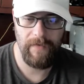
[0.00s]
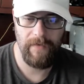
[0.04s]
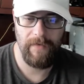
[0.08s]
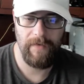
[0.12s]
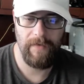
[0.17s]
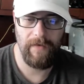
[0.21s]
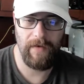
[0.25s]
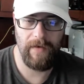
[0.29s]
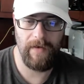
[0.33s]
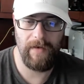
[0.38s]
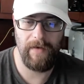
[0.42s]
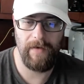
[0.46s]

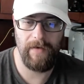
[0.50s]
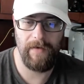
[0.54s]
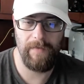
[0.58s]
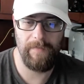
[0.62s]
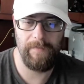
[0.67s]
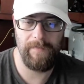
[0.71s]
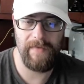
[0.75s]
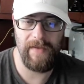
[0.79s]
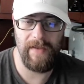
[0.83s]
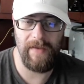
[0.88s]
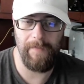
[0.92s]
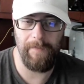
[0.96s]

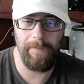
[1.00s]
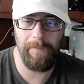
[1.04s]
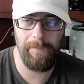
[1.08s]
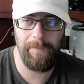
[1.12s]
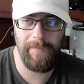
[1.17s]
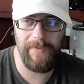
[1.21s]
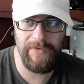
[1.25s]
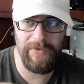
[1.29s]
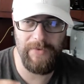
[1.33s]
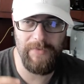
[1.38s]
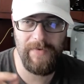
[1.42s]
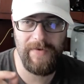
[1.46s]

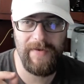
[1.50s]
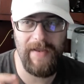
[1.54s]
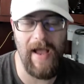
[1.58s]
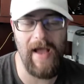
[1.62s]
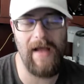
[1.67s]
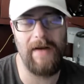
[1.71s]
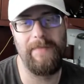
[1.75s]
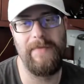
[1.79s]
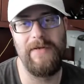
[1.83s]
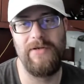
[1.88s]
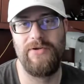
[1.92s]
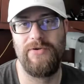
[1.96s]
But you
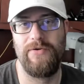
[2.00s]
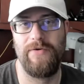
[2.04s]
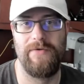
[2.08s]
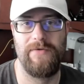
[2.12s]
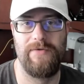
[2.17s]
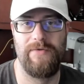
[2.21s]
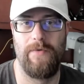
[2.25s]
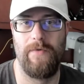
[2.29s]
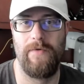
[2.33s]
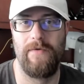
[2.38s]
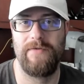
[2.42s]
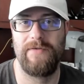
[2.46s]
got to be sure
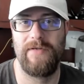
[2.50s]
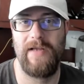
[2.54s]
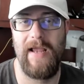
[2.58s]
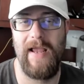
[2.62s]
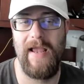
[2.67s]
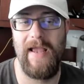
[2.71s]
it's yours.